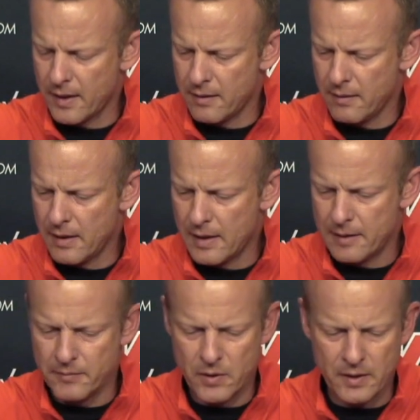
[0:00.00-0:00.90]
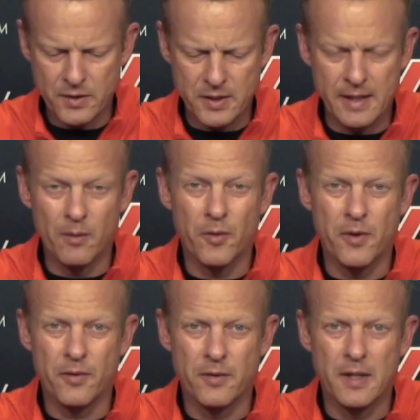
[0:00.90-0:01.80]
and you can see that
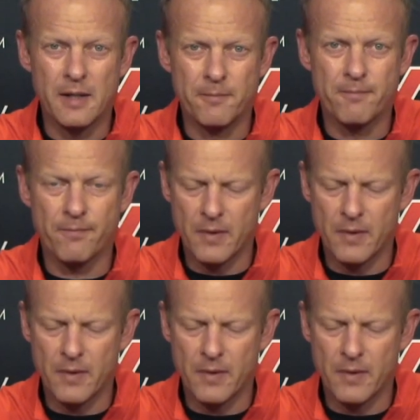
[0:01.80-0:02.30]
within their team.